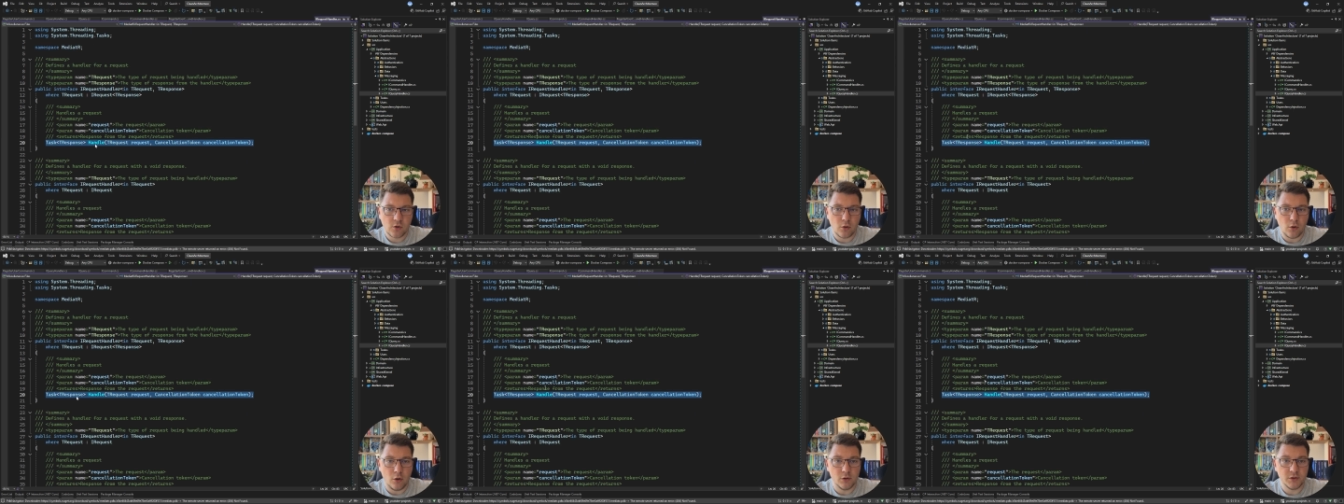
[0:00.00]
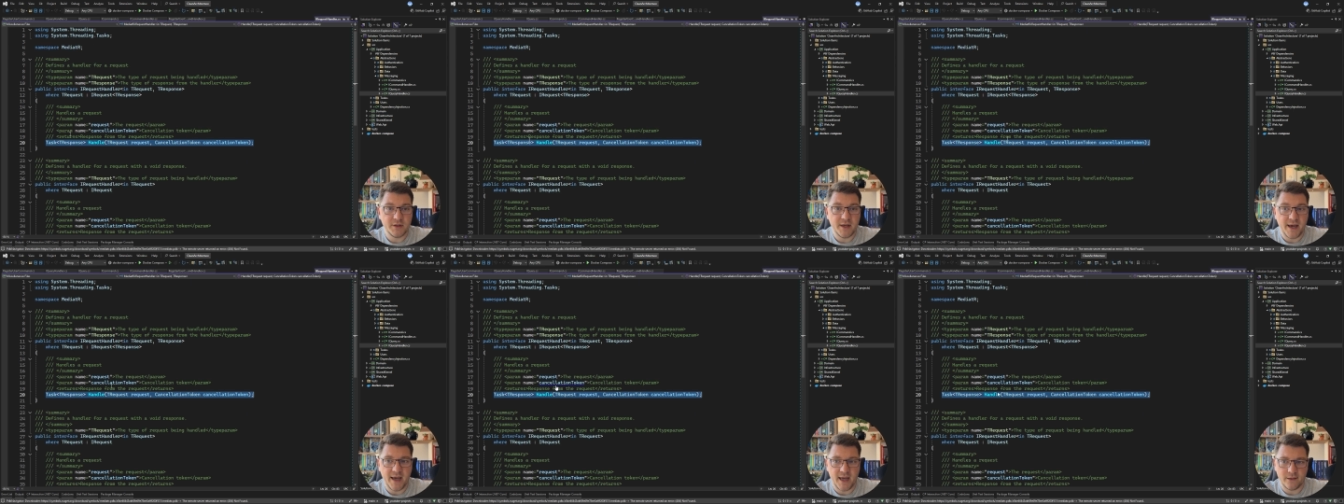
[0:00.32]

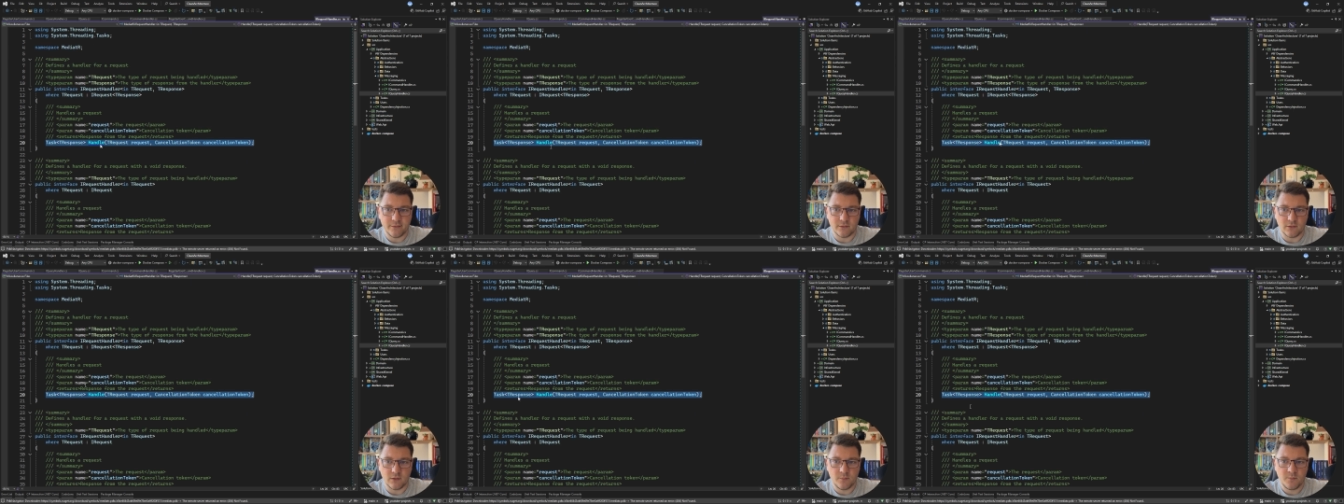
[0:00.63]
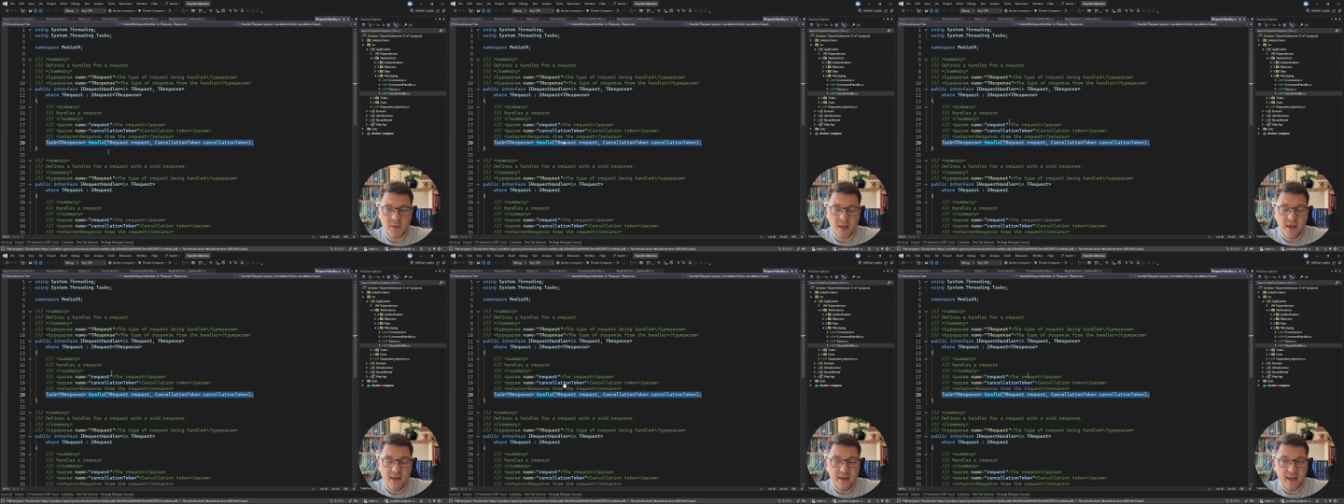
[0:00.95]
called handle.
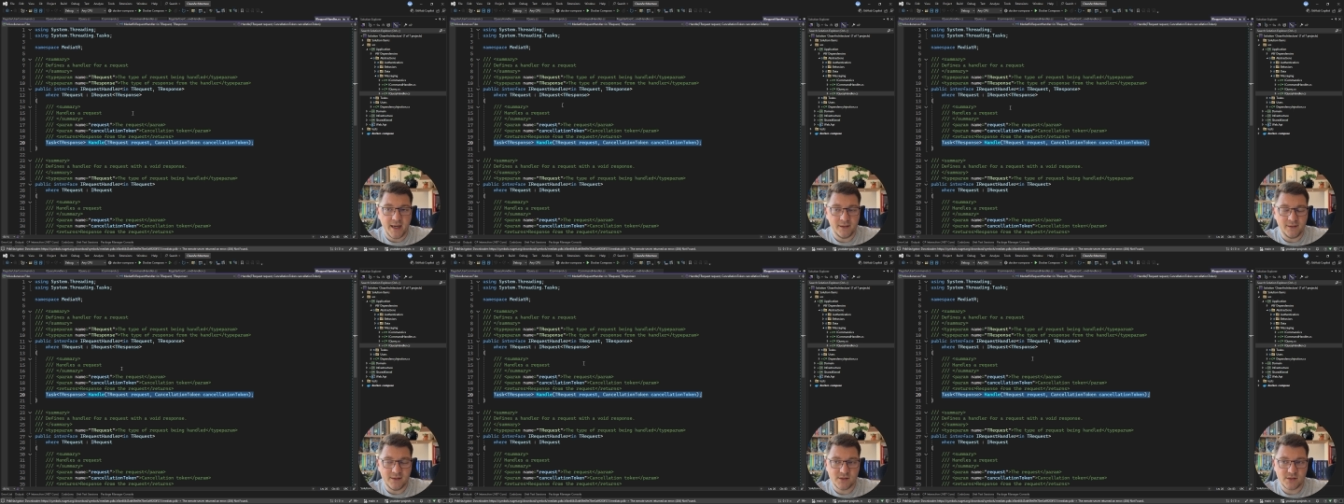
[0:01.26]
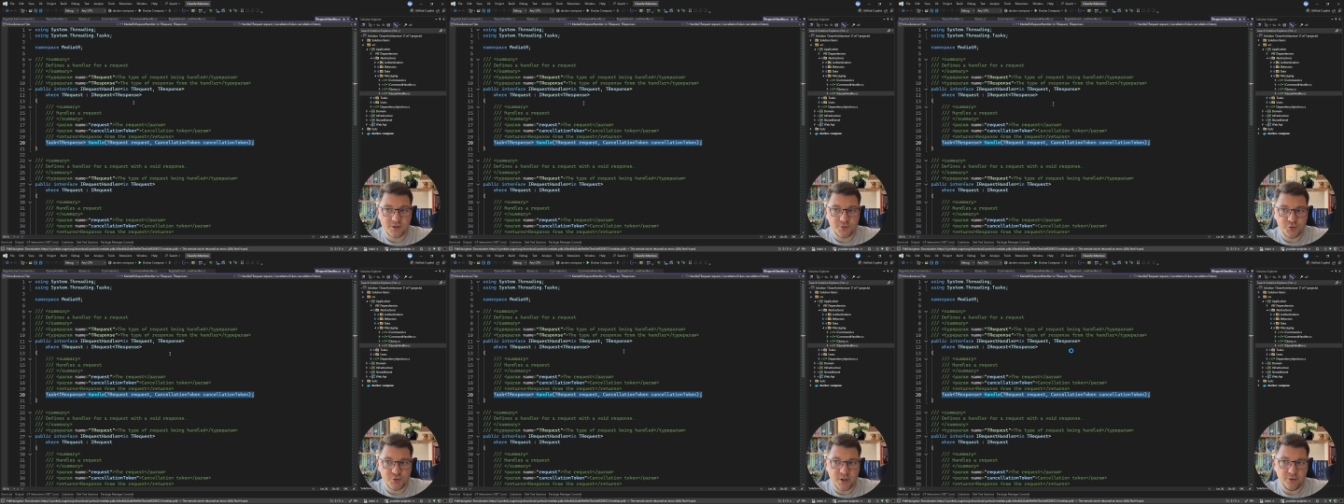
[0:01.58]
And
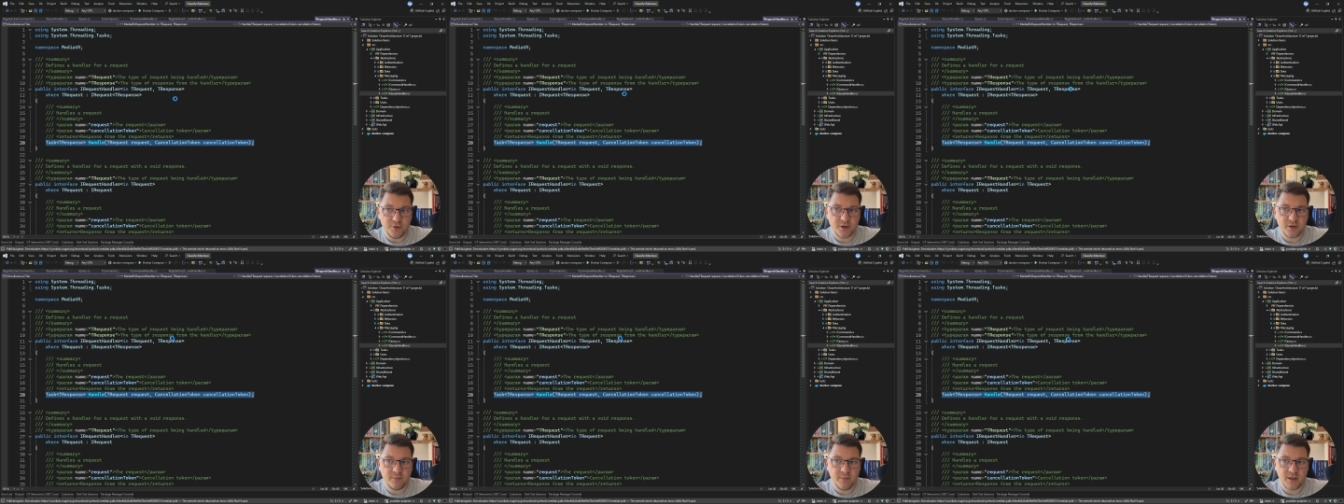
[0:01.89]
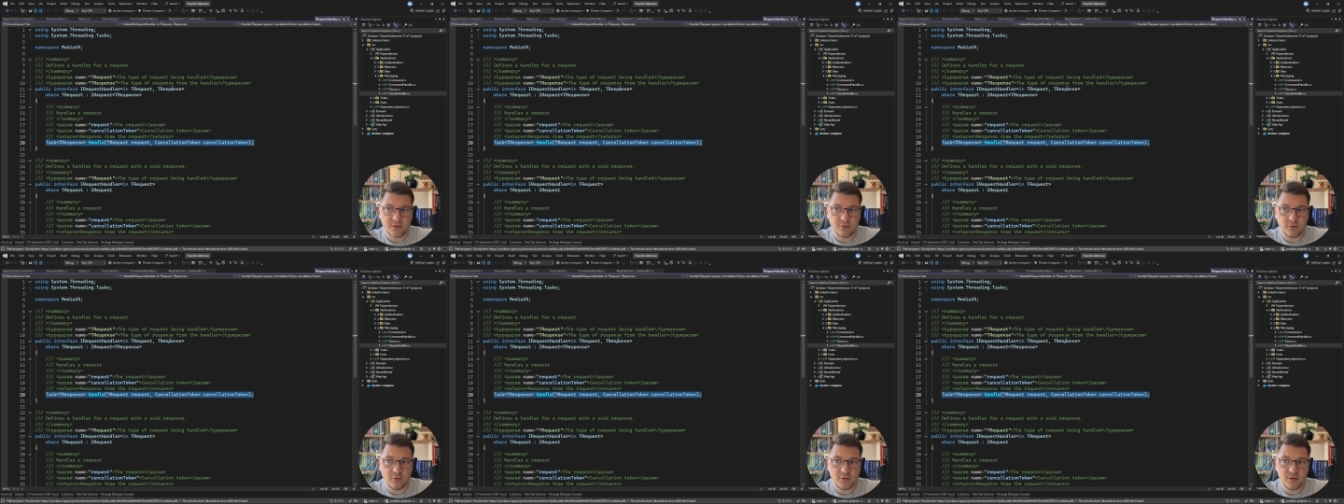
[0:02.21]
it's a generic
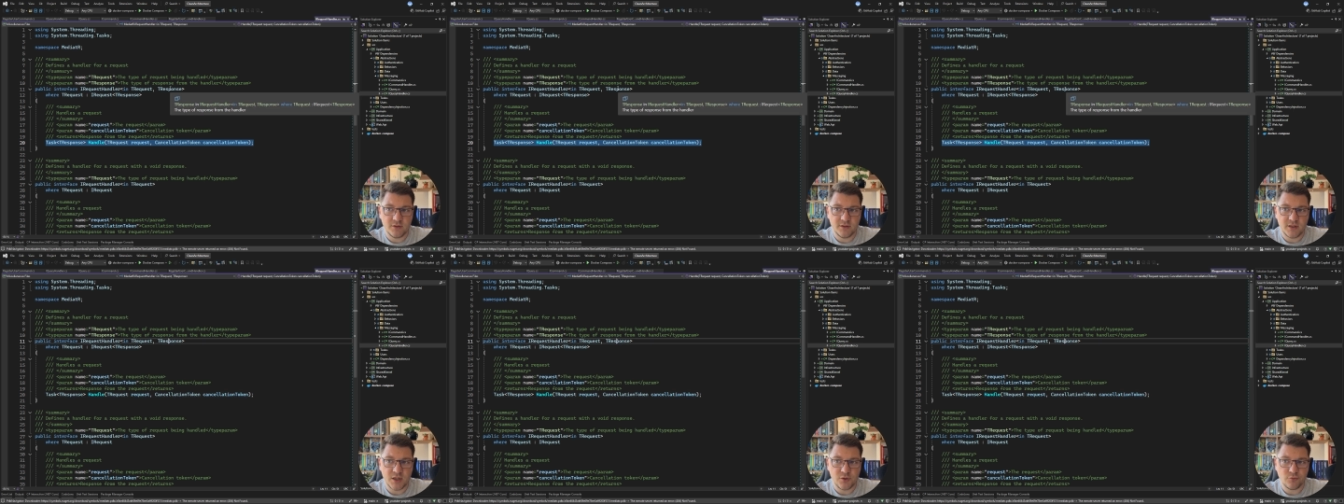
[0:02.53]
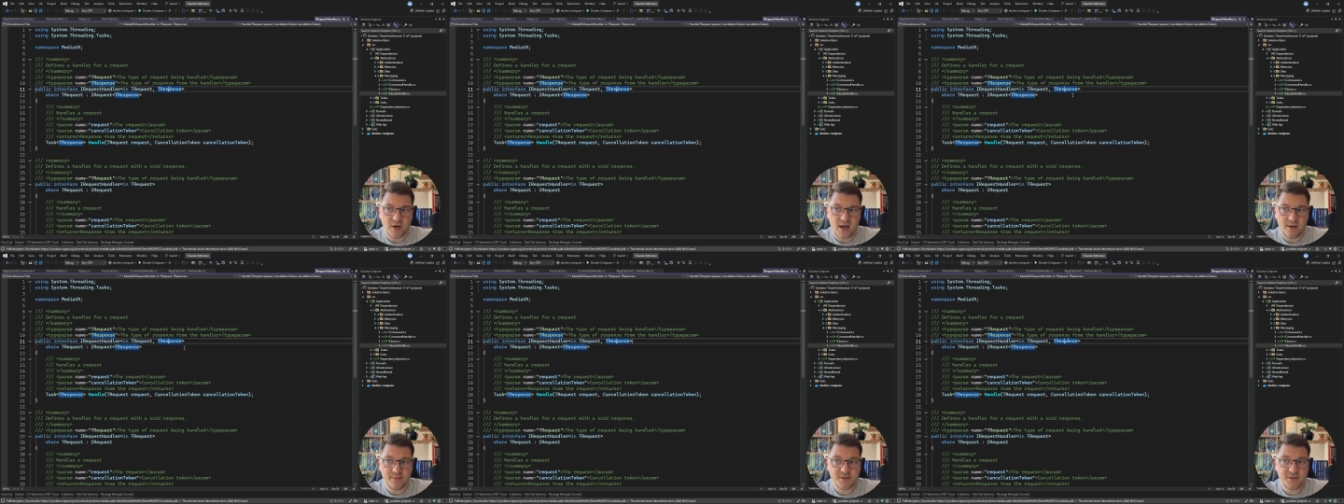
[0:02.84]
method that
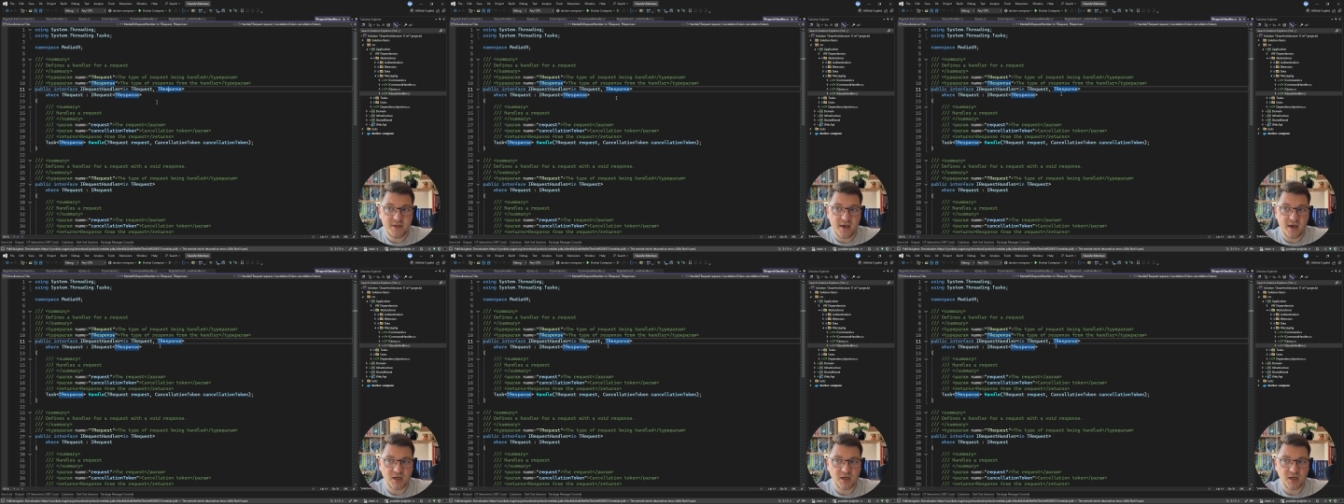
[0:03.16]
wraps the